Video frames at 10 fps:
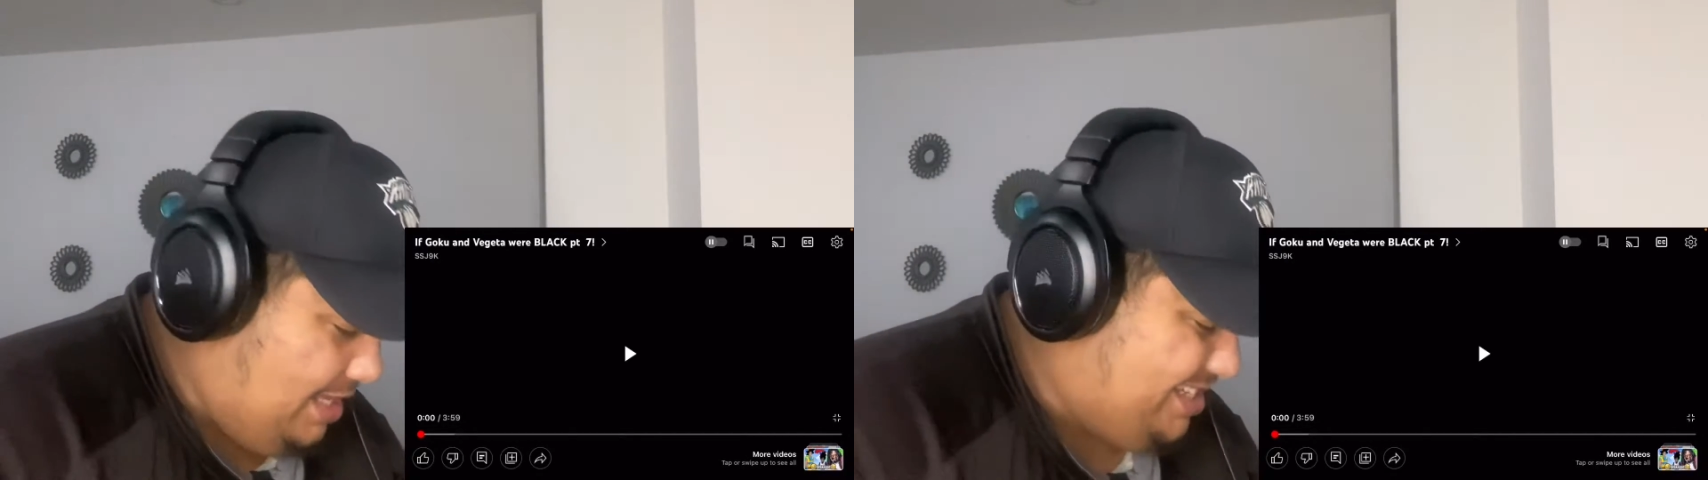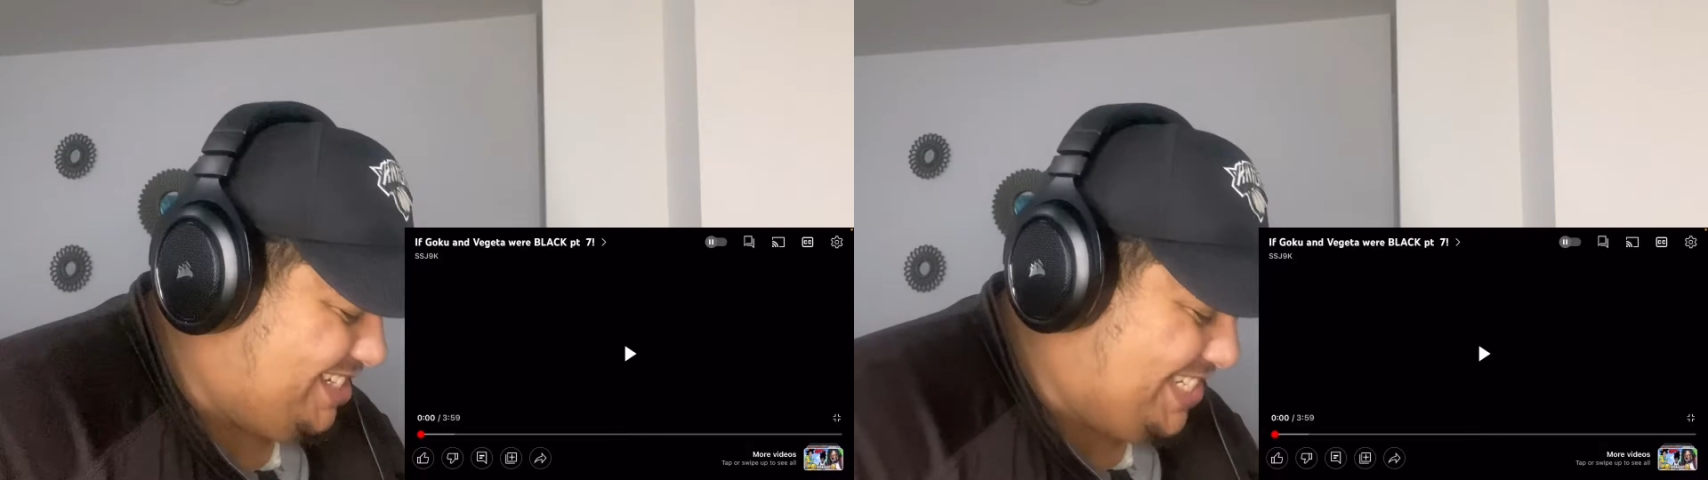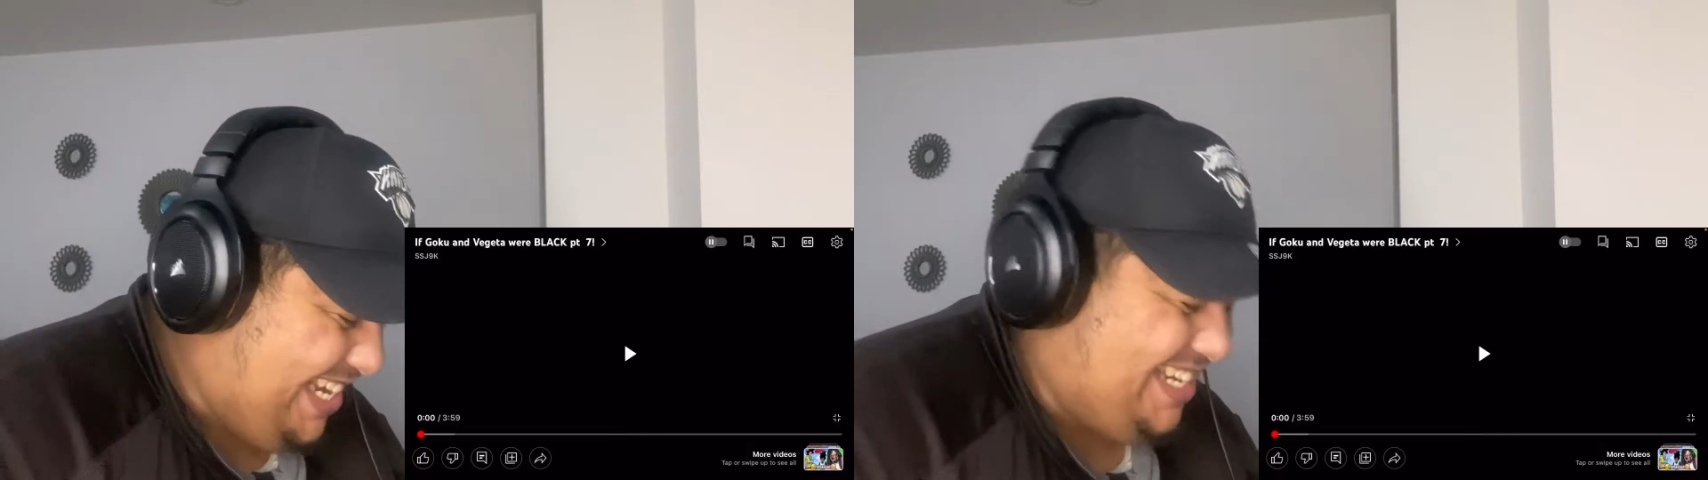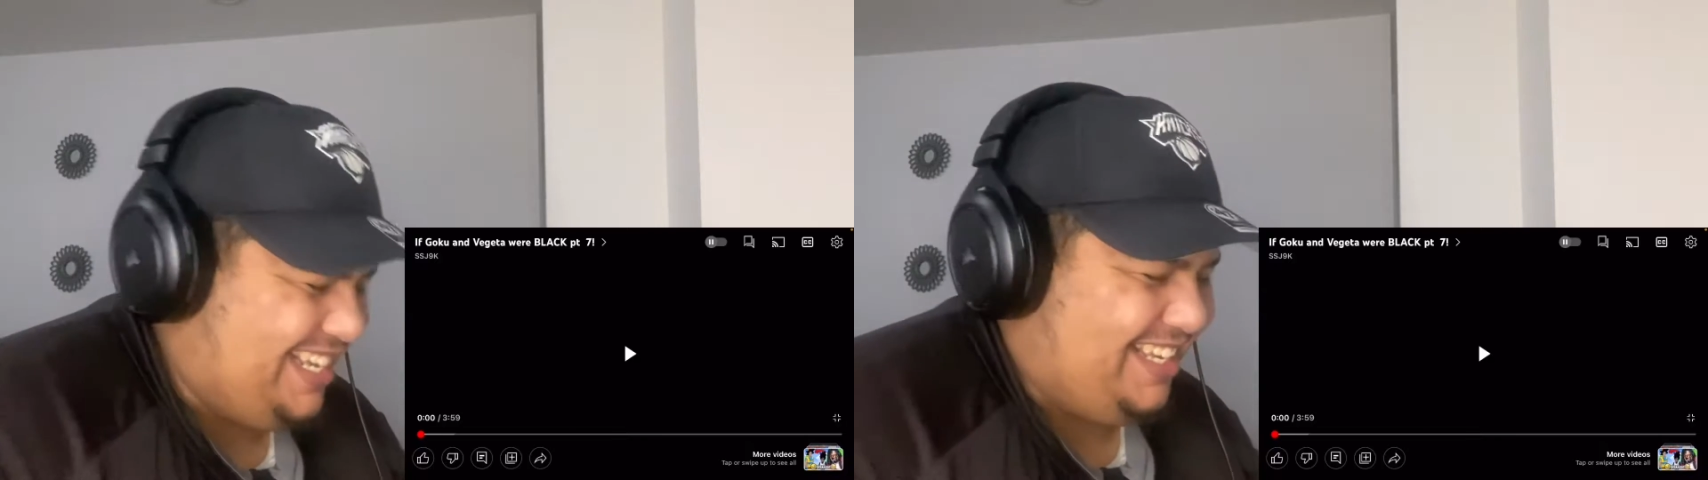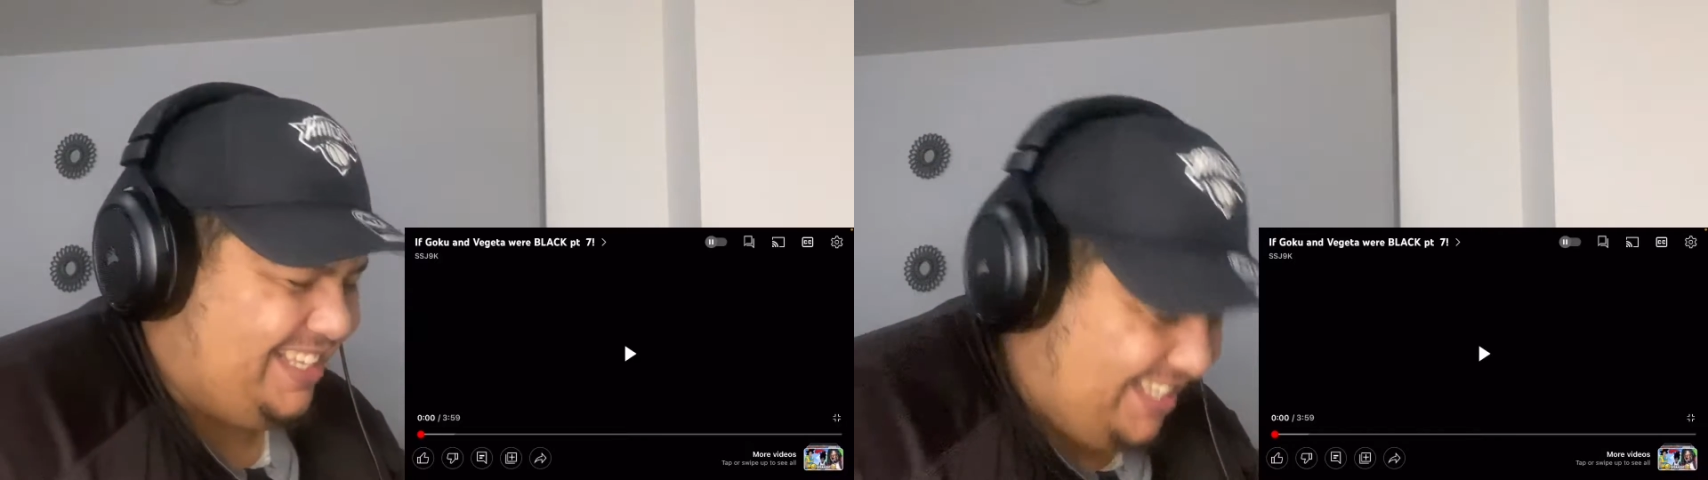
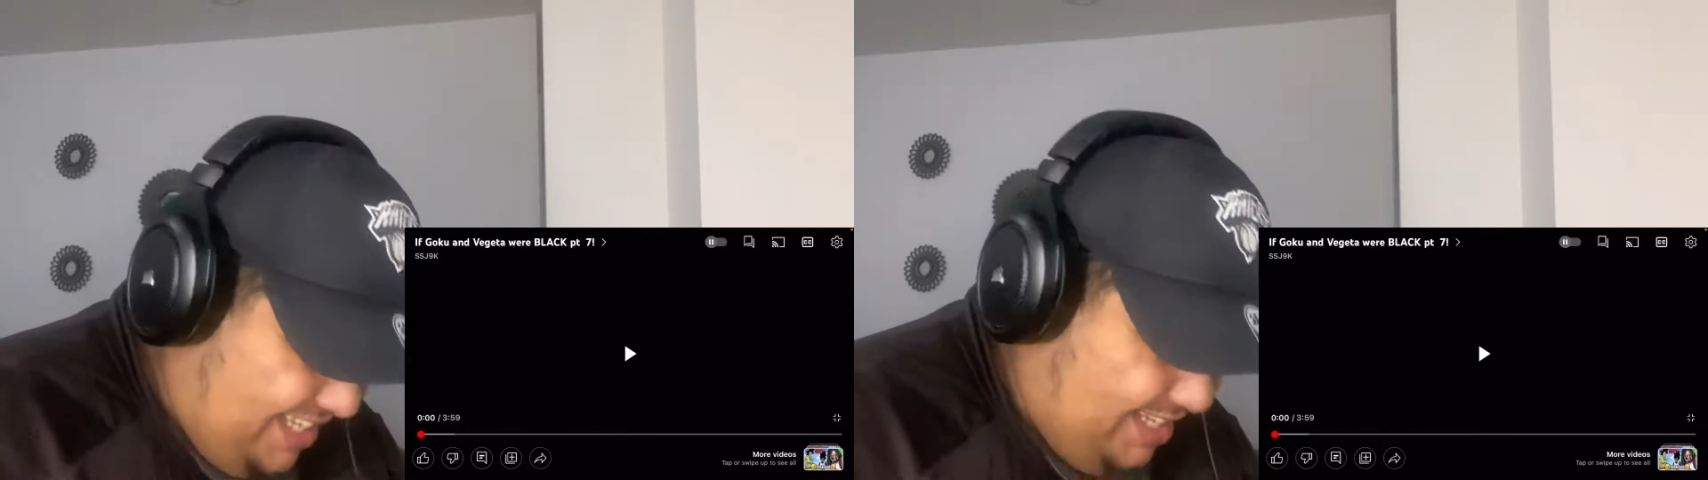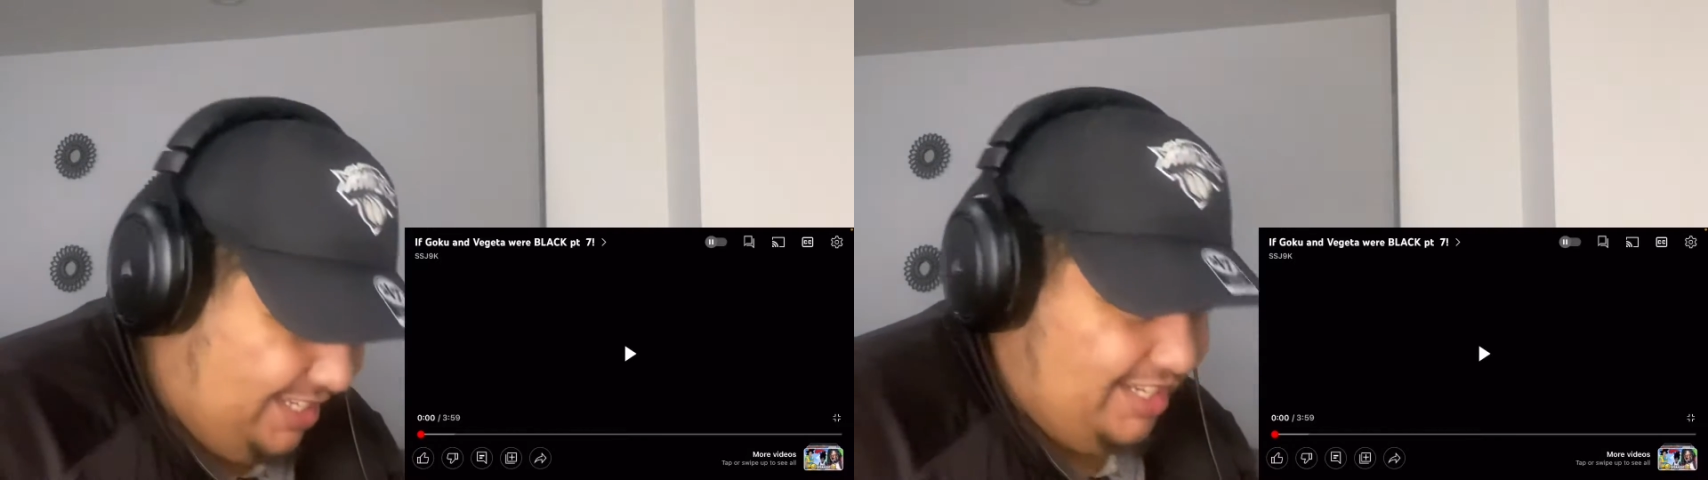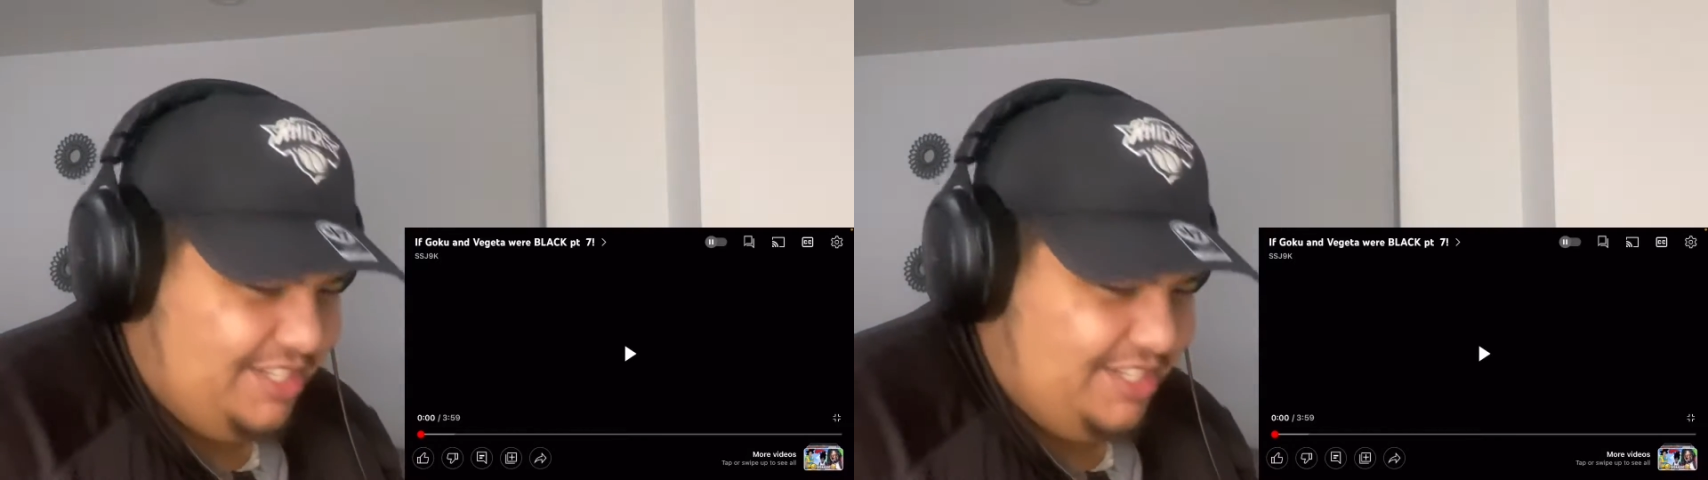SSJ9K.